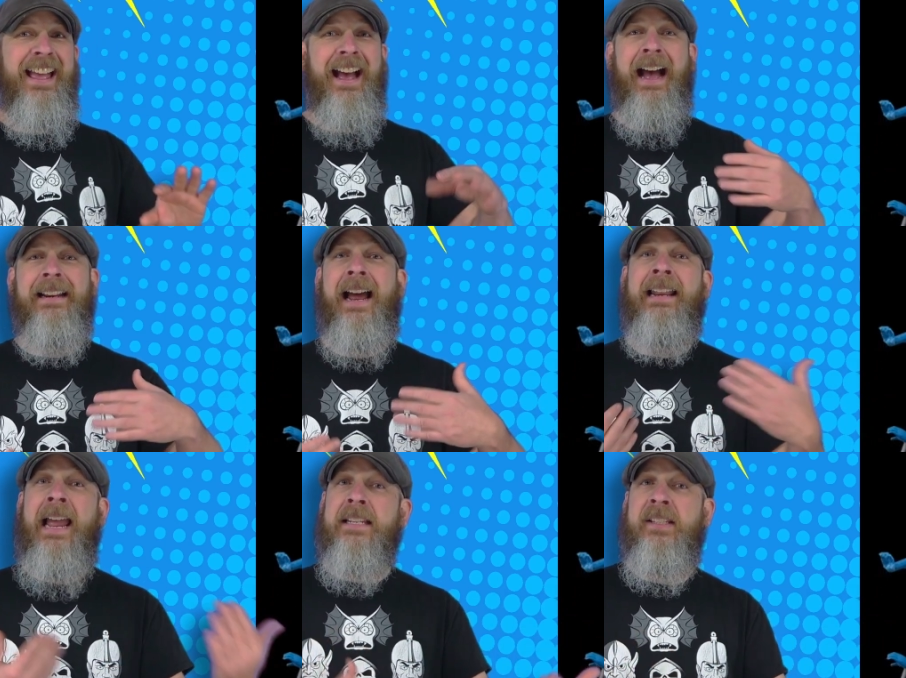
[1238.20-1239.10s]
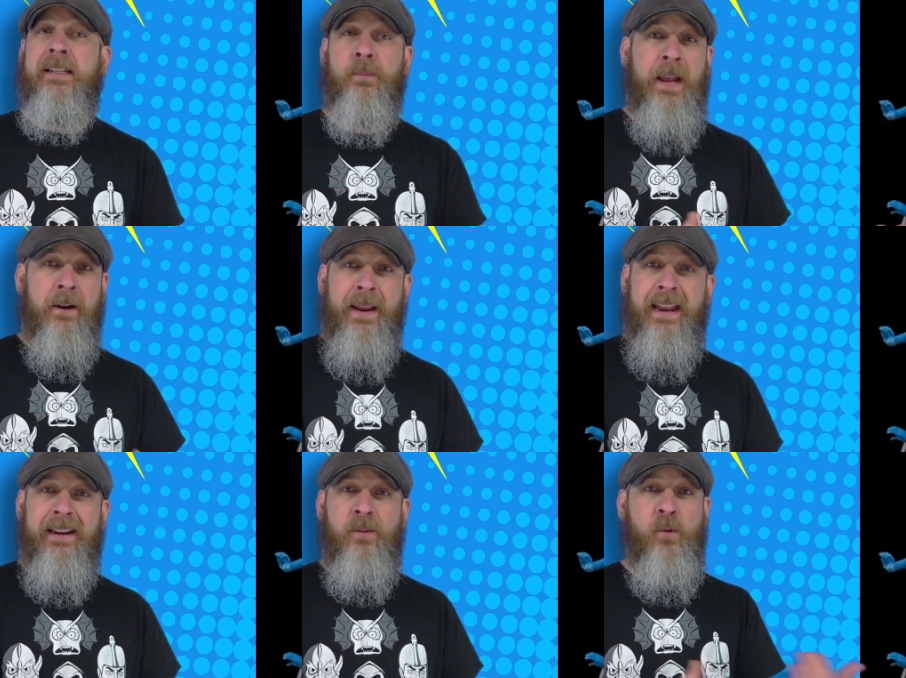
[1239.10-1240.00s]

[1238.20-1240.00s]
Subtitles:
I like seeing Spider-Man and